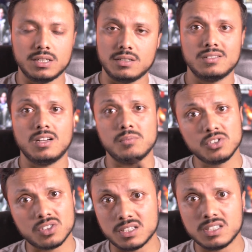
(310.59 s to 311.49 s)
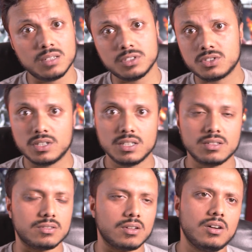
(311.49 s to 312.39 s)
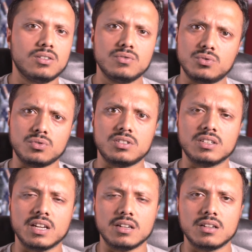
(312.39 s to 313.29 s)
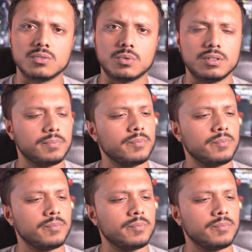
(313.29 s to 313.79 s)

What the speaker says: and I'm not going to demonstrate because I can't afford to get another one.